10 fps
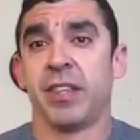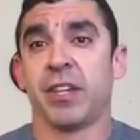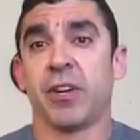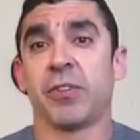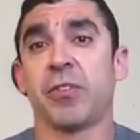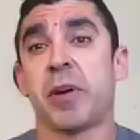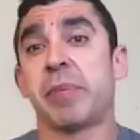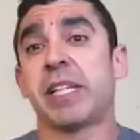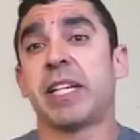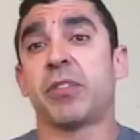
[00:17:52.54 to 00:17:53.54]
there goes your
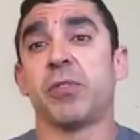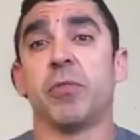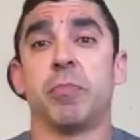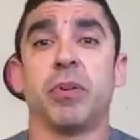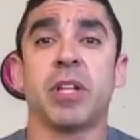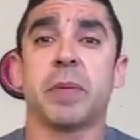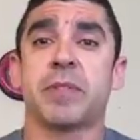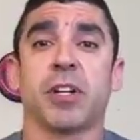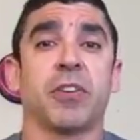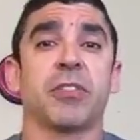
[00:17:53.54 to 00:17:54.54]
ability to do
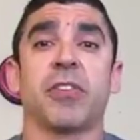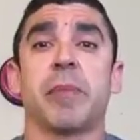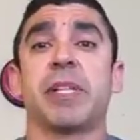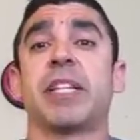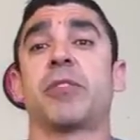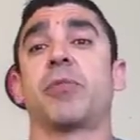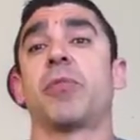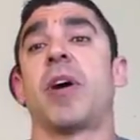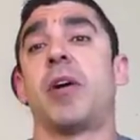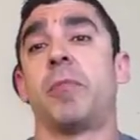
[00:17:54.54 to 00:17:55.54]
pull-ups, there goes your ability to
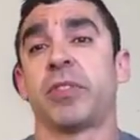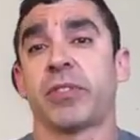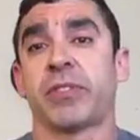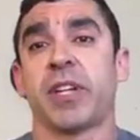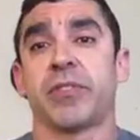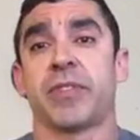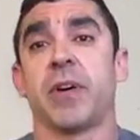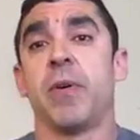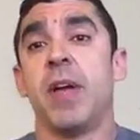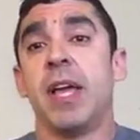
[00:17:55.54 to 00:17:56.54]
do a whole bunch of stuff.
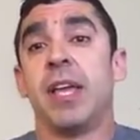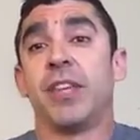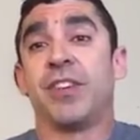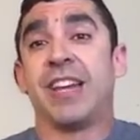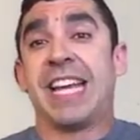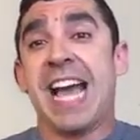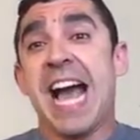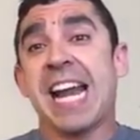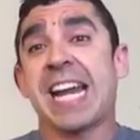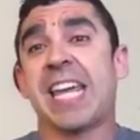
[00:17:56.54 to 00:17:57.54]
So you
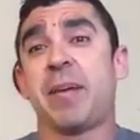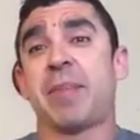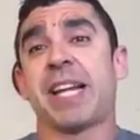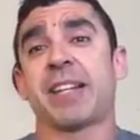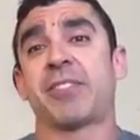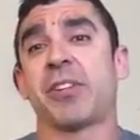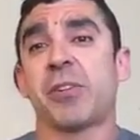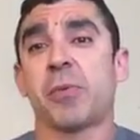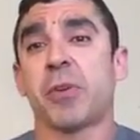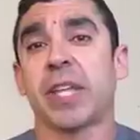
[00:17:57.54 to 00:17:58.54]
got to keep that
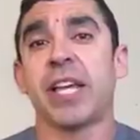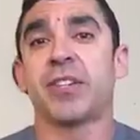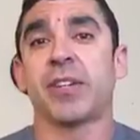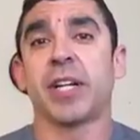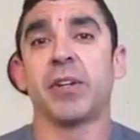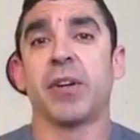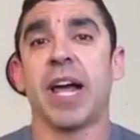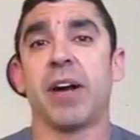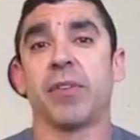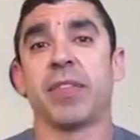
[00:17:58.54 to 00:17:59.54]
external rotation in good
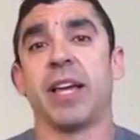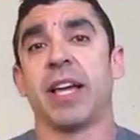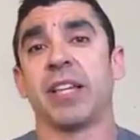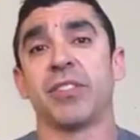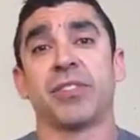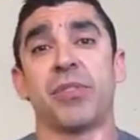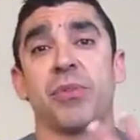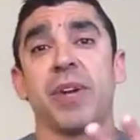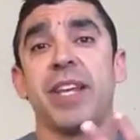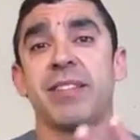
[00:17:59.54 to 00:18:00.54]
health, and just
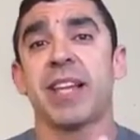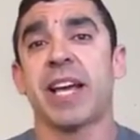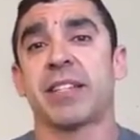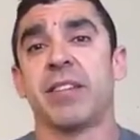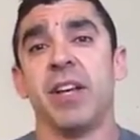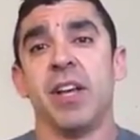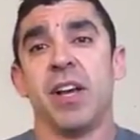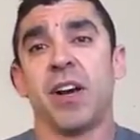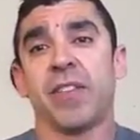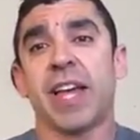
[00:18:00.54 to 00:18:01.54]
3 sets
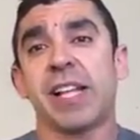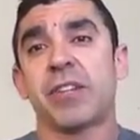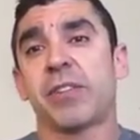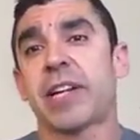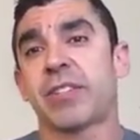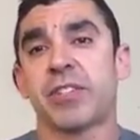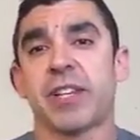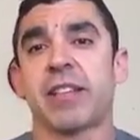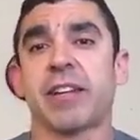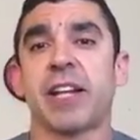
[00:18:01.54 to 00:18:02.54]
of that little
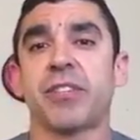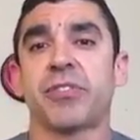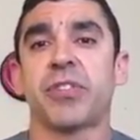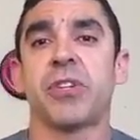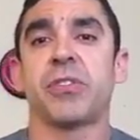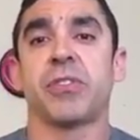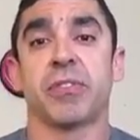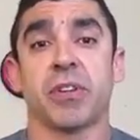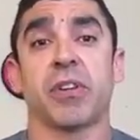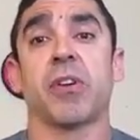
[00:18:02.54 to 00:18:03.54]
exercise that I just showed you
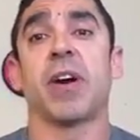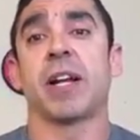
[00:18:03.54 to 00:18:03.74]
is going to go